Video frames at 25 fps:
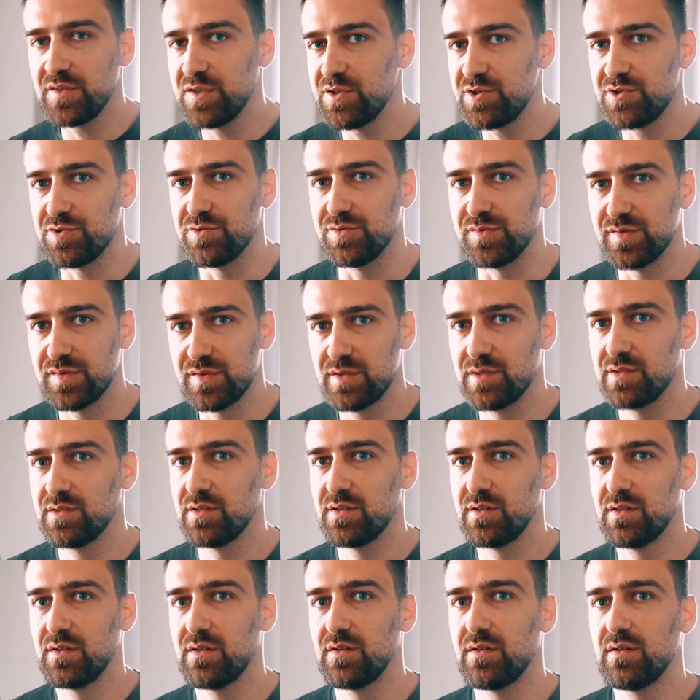issues,
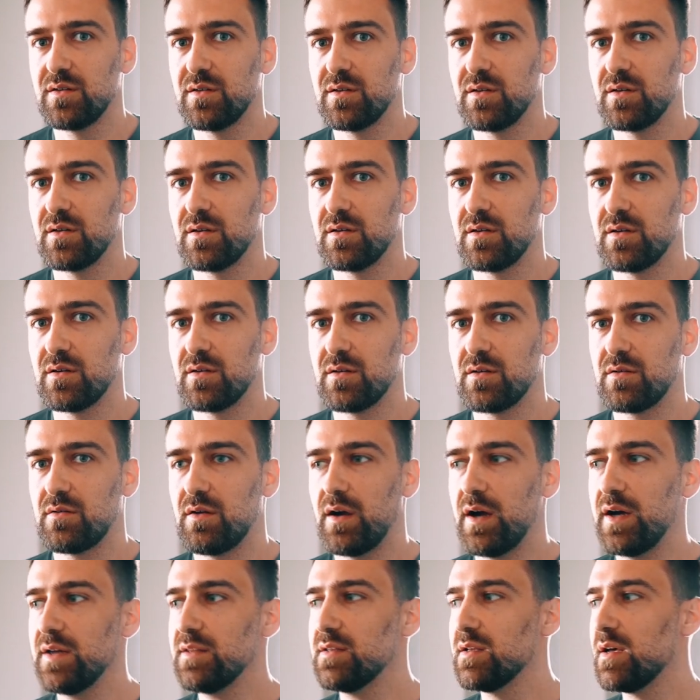
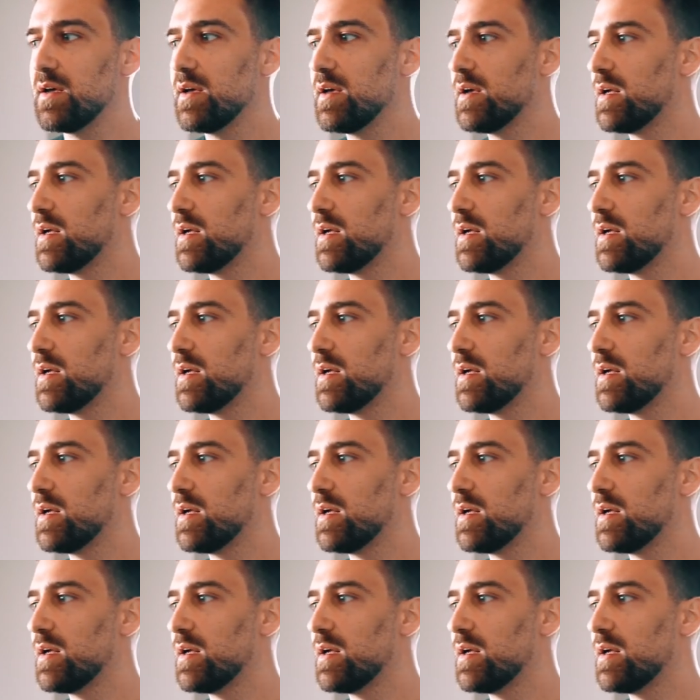right?